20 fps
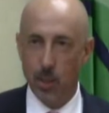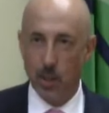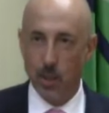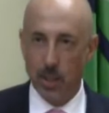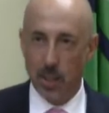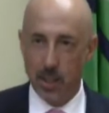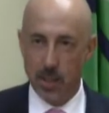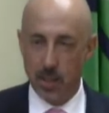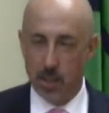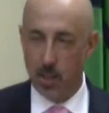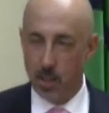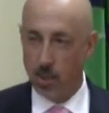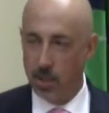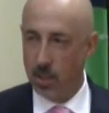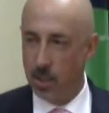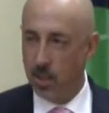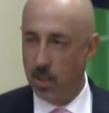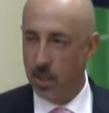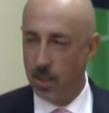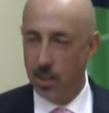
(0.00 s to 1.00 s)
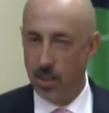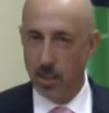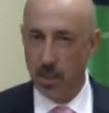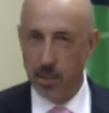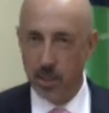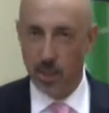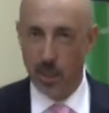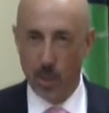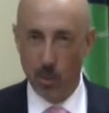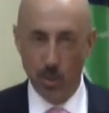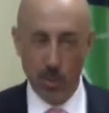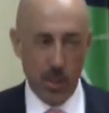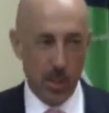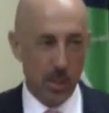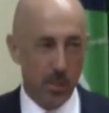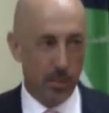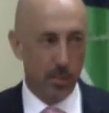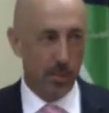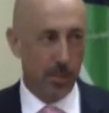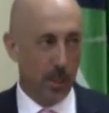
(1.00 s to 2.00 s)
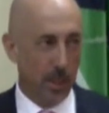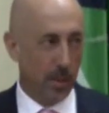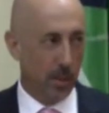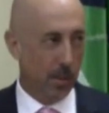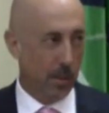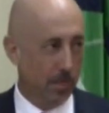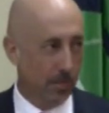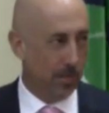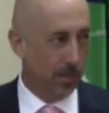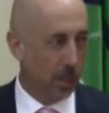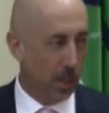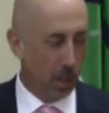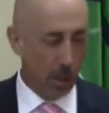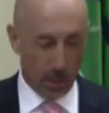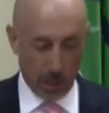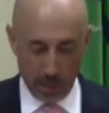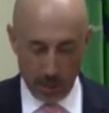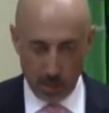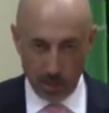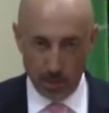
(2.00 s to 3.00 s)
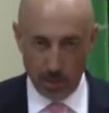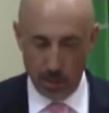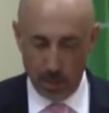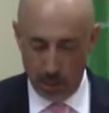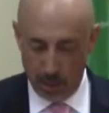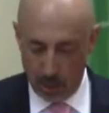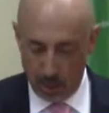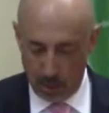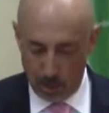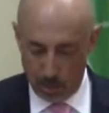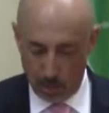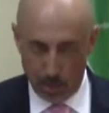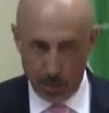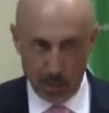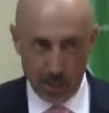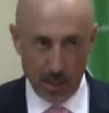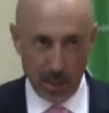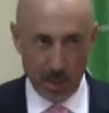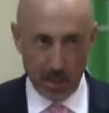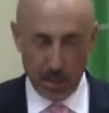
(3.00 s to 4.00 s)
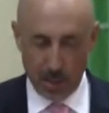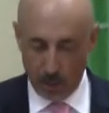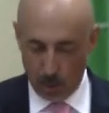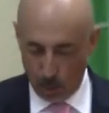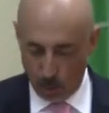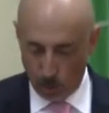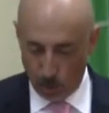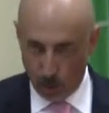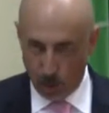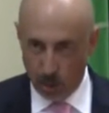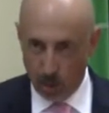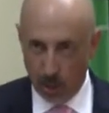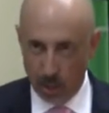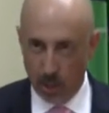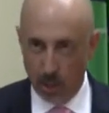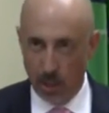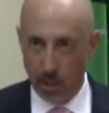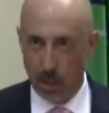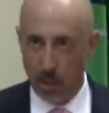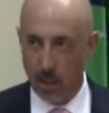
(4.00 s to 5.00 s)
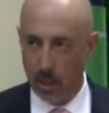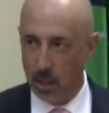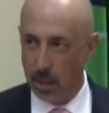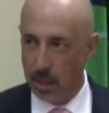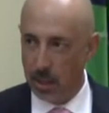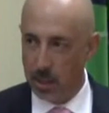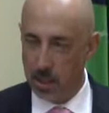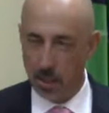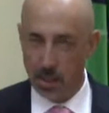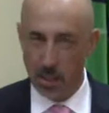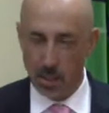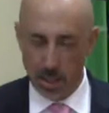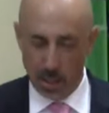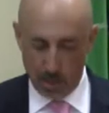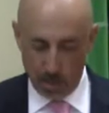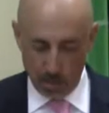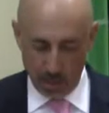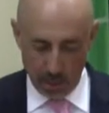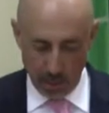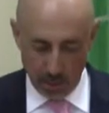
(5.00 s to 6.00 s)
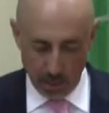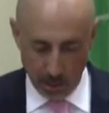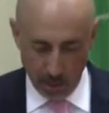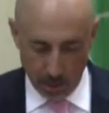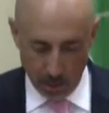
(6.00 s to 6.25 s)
organization, distinguished fellow colleagues of the Diplomatic Corps, and ladies and gentlemen,